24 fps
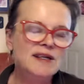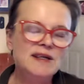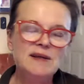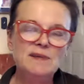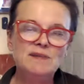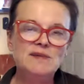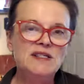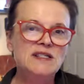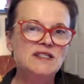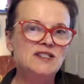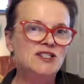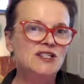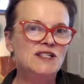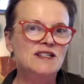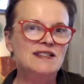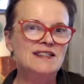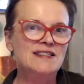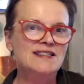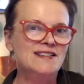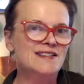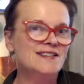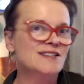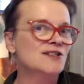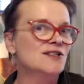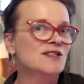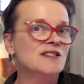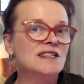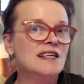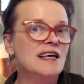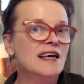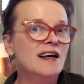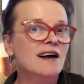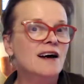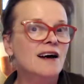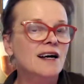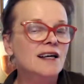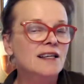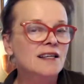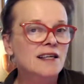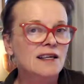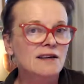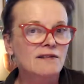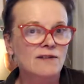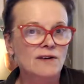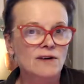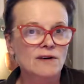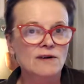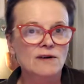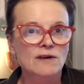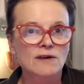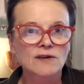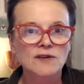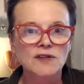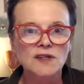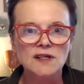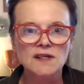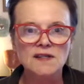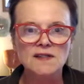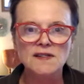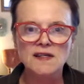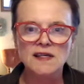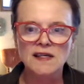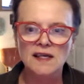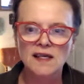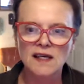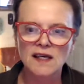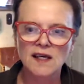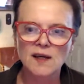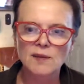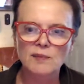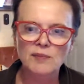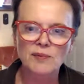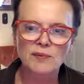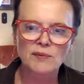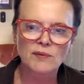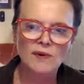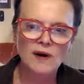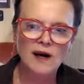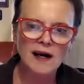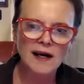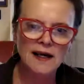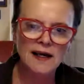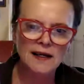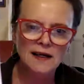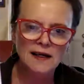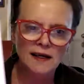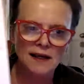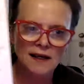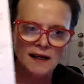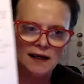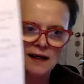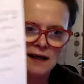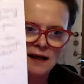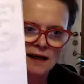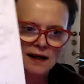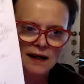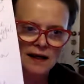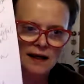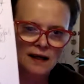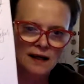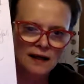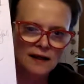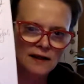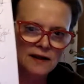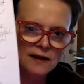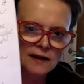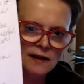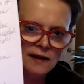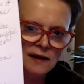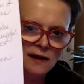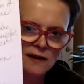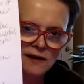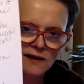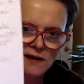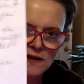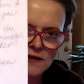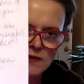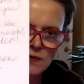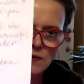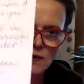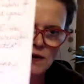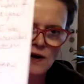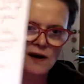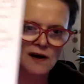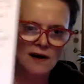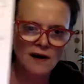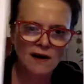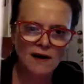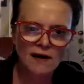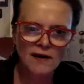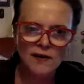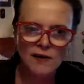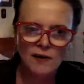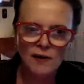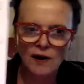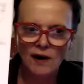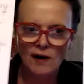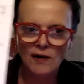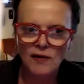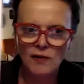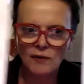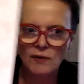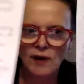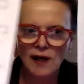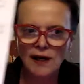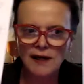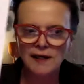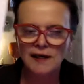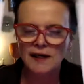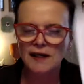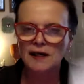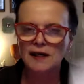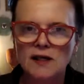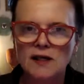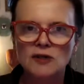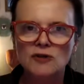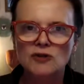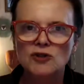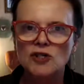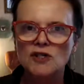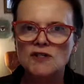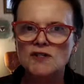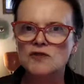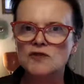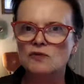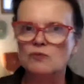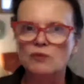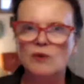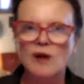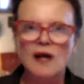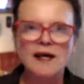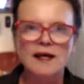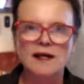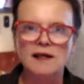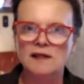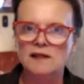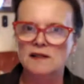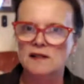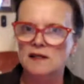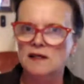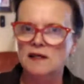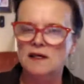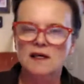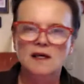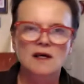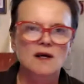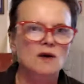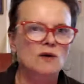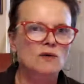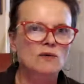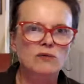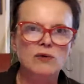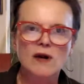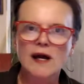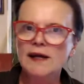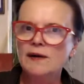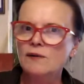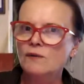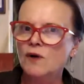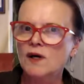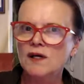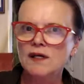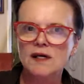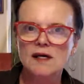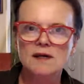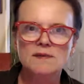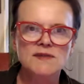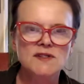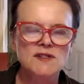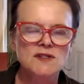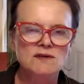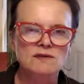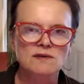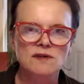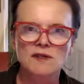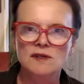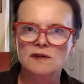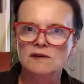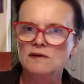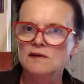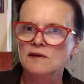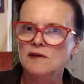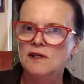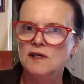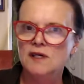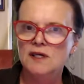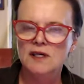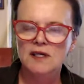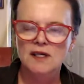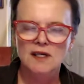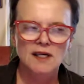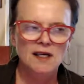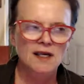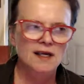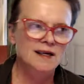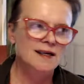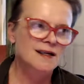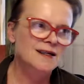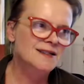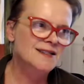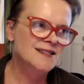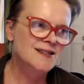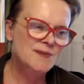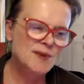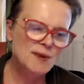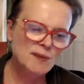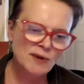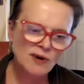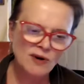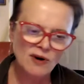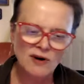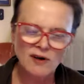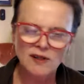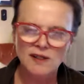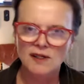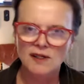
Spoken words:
teaching this until the day I leave Earth. Is keep writing. Look at all these, all the writing. just write what comes through. Some people call it